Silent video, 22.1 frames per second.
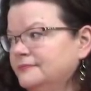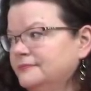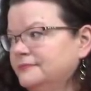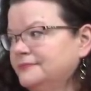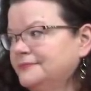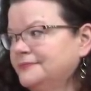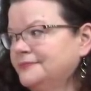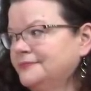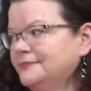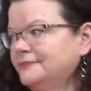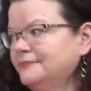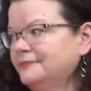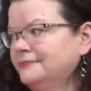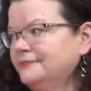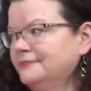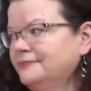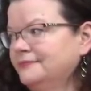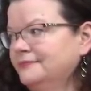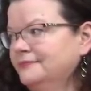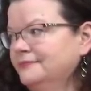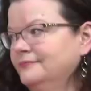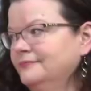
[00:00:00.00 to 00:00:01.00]

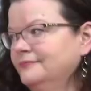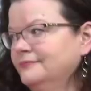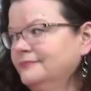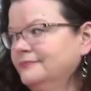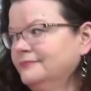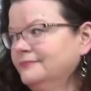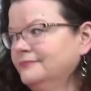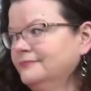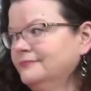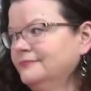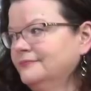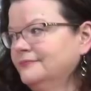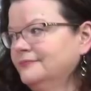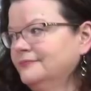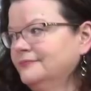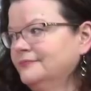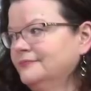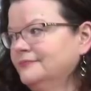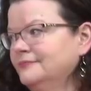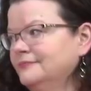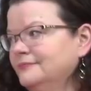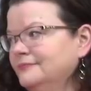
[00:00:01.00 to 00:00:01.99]

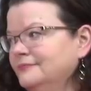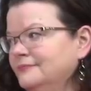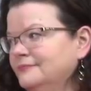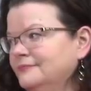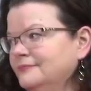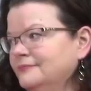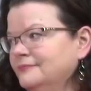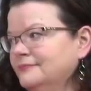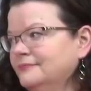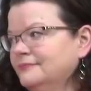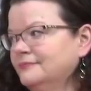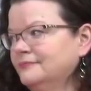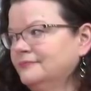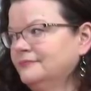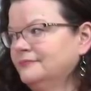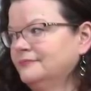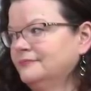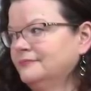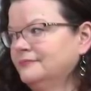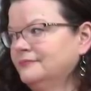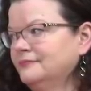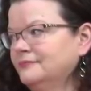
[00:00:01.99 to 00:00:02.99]

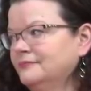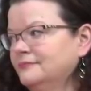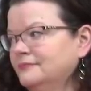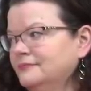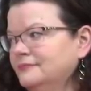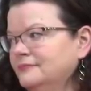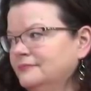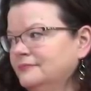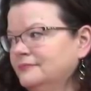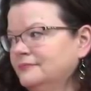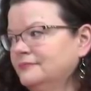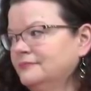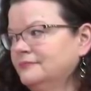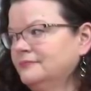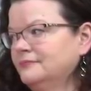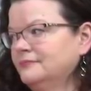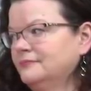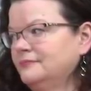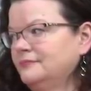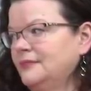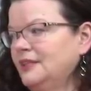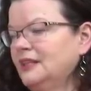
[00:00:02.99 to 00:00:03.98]

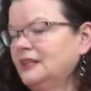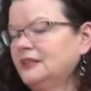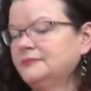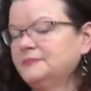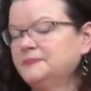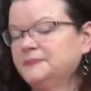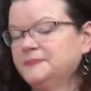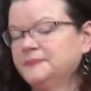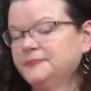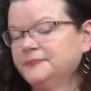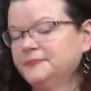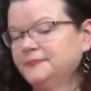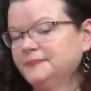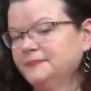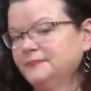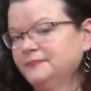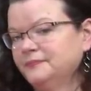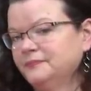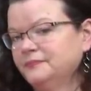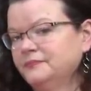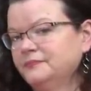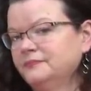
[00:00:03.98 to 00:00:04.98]

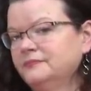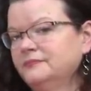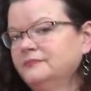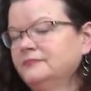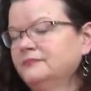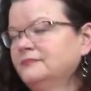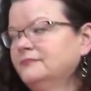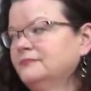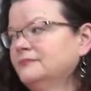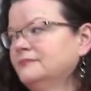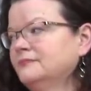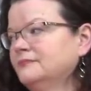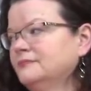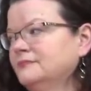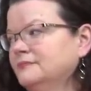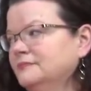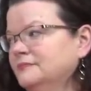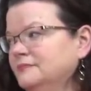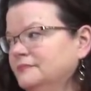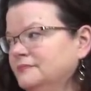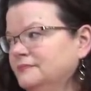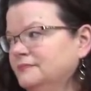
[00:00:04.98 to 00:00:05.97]

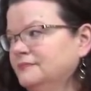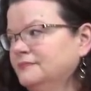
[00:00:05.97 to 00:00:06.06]
This person isn't speaking.